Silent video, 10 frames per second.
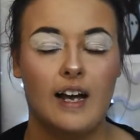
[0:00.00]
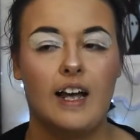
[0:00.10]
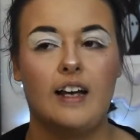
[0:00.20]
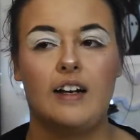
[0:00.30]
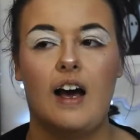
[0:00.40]

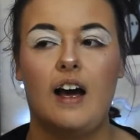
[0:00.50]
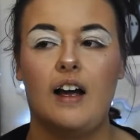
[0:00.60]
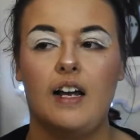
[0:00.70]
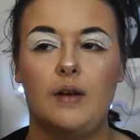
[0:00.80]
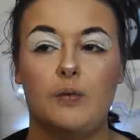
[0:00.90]
and
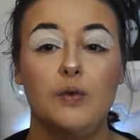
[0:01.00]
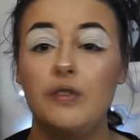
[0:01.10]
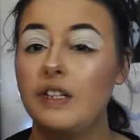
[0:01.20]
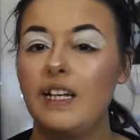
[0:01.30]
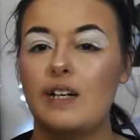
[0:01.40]
I
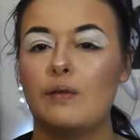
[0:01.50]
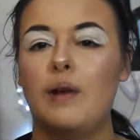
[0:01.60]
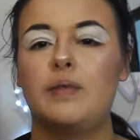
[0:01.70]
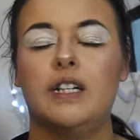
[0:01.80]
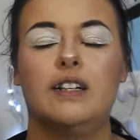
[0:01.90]
rudely
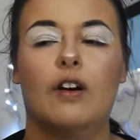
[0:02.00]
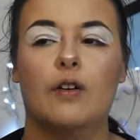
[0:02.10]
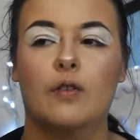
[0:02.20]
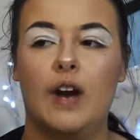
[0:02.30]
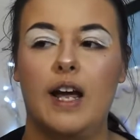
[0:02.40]
interrupted
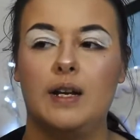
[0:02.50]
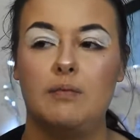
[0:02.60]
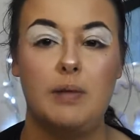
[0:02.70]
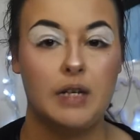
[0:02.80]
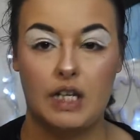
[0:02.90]
our friend
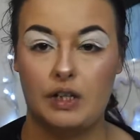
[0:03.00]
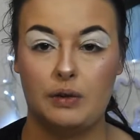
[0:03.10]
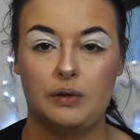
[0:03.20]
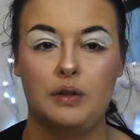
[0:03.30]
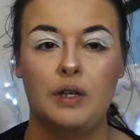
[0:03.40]

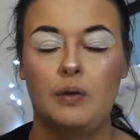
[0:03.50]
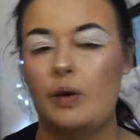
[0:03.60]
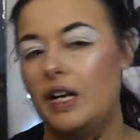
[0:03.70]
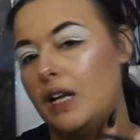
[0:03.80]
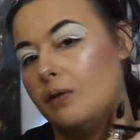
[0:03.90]
Mimikyu
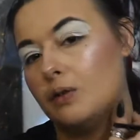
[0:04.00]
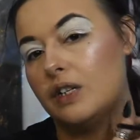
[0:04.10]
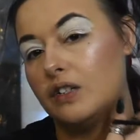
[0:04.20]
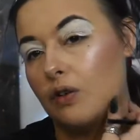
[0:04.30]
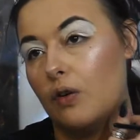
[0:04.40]
when he was
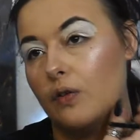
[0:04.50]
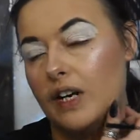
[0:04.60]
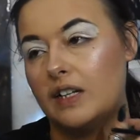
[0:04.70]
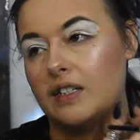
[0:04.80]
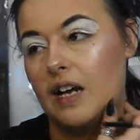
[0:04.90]
with his
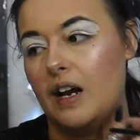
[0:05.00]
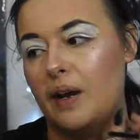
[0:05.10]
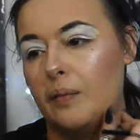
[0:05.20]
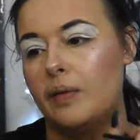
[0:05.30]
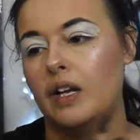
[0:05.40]
girlfriend at the
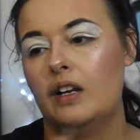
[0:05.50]
time.